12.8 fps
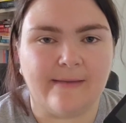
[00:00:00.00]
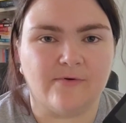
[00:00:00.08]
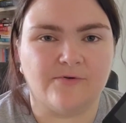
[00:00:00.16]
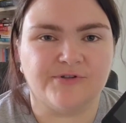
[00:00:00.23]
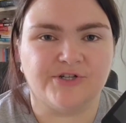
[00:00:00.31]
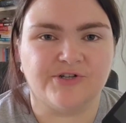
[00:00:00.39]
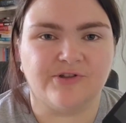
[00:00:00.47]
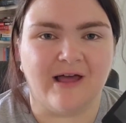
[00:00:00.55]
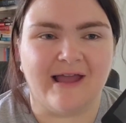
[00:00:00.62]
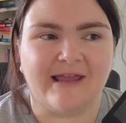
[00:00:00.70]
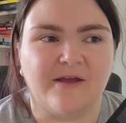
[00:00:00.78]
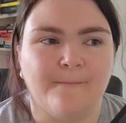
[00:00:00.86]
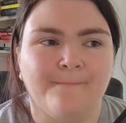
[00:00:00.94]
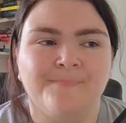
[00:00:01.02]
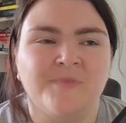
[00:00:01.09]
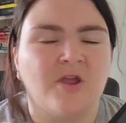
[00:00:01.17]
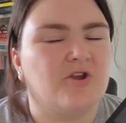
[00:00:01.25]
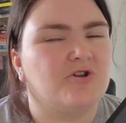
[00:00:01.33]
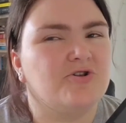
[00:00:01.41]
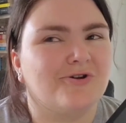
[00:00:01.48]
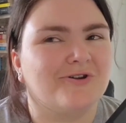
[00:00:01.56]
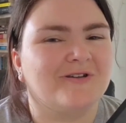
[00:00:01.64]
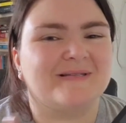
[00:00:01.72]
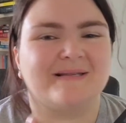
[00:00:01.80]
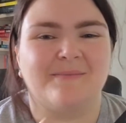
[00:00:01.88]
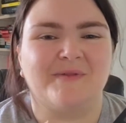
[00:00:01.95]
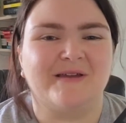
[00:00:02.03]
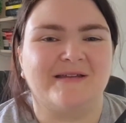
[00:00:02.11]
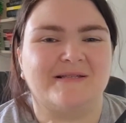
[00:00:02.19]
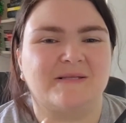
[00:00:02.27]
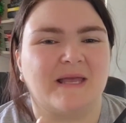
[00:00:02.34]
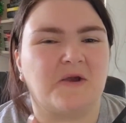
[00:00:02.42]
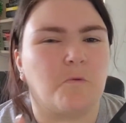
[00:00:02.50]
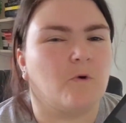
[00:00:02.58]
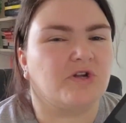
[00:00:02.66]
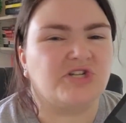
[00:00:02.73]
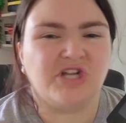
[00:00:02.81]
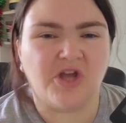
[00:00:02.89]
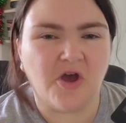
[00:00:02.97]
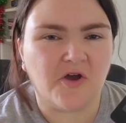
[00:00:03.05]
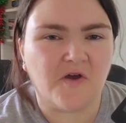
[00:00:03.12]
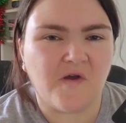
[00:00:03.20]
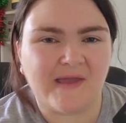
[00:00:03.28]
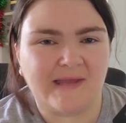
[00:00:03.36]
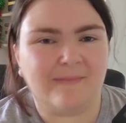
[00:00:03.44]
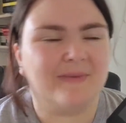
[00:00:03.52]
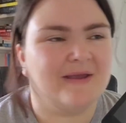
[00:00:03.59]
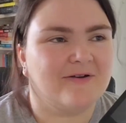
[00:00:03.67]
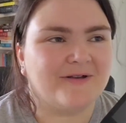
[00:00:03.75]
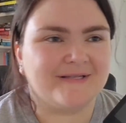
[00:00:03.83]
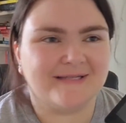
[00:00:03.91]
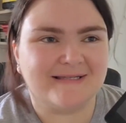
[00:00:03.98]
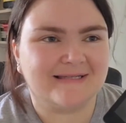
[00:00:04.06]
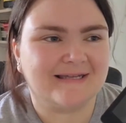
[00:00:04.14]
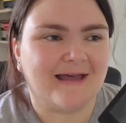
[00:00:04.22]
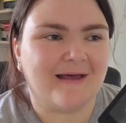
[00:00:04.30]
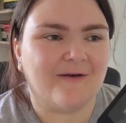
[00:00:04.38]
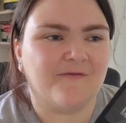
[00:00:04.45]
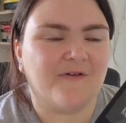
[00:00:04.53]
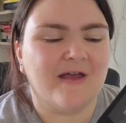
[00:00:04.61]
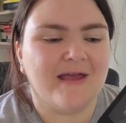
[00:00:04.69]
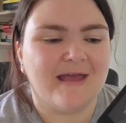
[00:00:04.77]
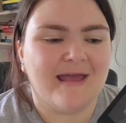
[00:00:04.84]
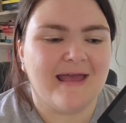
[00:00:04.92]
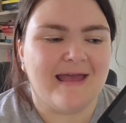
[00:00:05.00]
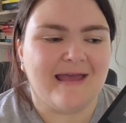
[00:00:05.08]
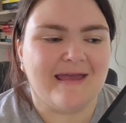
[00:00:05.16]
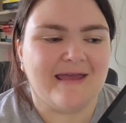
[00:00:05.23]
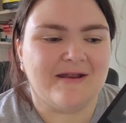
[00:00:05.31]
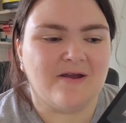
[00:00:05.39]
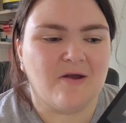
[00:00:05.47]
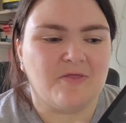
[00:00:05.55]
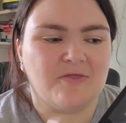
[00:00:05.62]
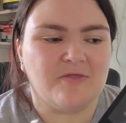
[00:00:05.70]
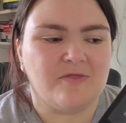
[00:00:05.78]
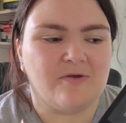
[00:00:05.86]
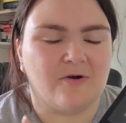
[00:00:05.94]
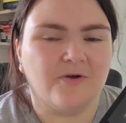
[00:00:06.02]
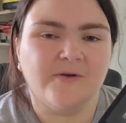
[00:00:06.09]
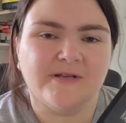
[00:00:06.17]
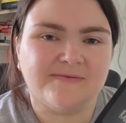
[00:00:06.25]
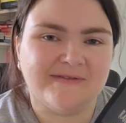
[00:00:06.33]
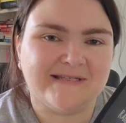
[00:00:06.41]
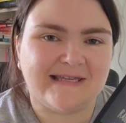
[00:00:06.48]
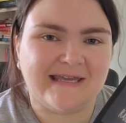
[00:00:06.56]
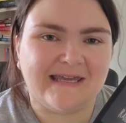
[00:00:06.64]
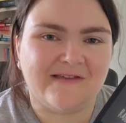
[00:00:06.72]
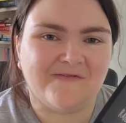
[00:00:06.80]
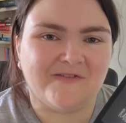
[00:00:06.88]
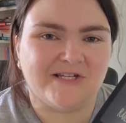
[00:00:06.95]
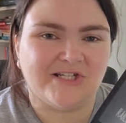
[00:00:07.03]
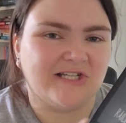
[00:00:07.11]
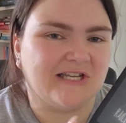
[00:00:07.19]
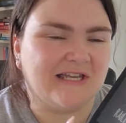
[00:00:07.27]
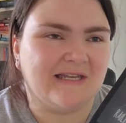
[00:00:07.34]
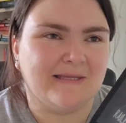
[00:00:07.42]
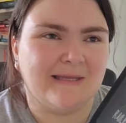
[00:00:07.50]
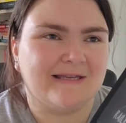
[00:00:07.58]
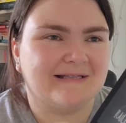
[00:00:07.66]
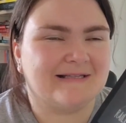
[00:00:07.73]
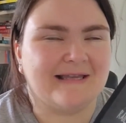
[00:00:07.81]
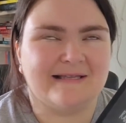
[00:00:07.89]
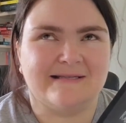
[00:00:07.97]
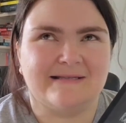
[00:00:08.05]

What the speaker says: able to like notice something is like watching her in mirrors and stuff. And on Christmas Eve, she like